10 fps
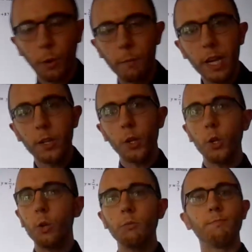when we
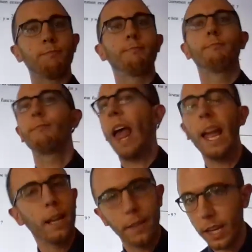do
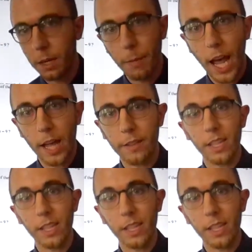anything in math,